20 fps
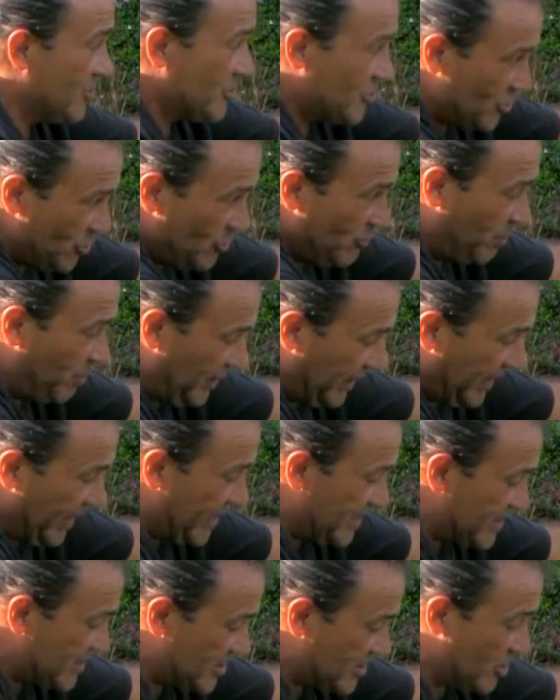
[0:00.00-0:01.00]
two
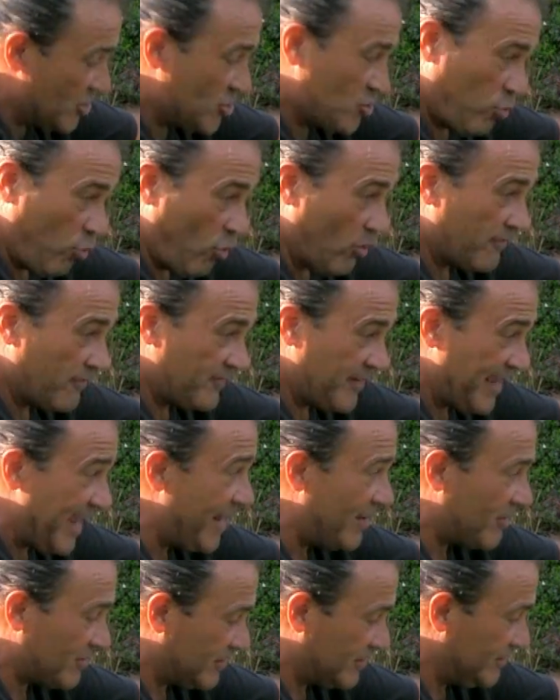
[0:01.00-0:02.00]
plants dwarfed
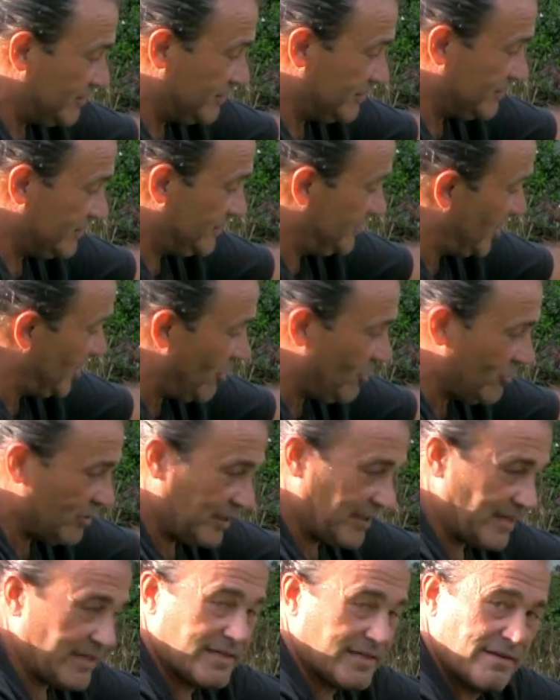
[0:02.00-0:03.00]
out
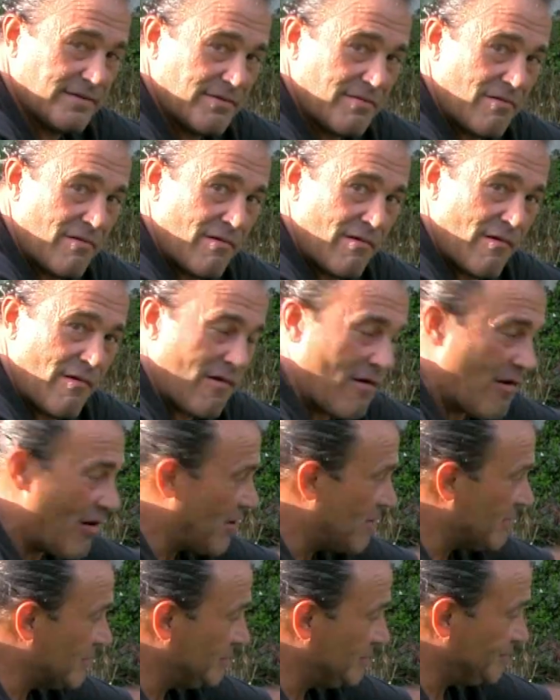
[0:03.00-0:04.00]
totally.
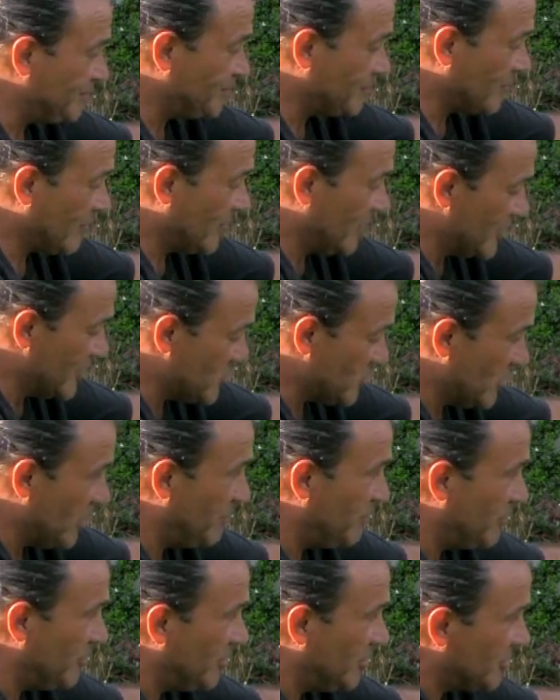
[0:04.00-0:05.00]
This one a
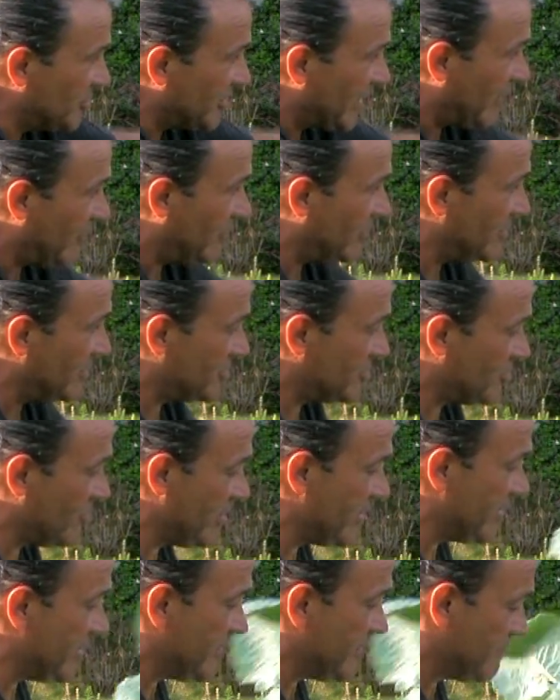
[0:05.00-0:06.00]
bush, that one a
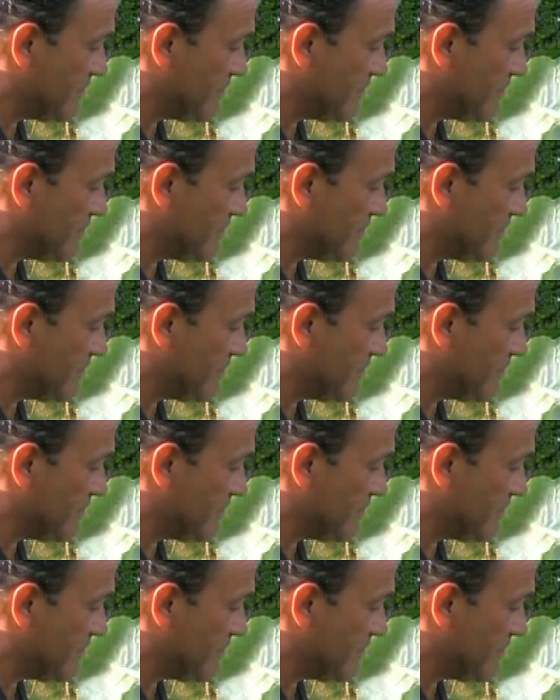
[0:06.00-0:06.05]
tree.